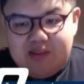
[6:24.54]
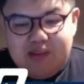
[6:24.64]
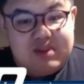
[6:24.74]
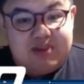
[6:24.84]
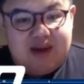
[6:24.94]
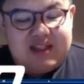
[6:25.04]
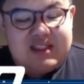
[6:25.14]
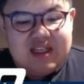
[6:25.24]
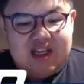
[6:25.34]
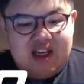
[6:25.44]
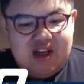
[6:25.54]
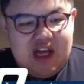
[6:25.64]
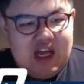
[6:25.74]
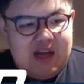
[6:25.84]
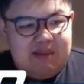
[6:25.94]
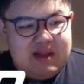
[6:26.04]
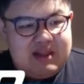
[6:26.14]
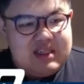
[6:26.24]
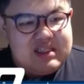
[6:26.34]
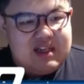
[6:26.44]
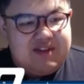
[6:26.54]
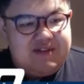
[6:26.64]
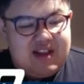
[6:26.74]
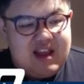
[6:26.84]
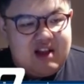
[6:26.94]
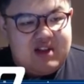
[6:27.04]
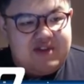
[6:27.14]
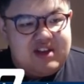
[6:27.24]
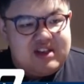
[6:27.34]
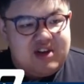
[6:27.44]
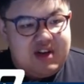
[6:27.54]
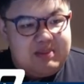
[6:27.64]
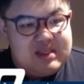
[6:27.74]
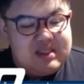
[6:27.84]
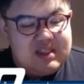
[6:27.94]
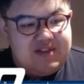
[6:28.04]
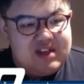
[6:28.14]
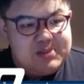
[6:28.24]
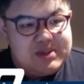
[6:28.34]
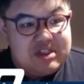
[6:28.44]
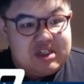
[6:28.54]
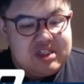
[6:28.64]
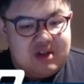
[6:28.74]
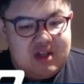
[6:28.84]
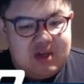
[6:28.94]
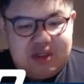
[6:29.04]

pulse mines, it doesn't affect our defense position Solar.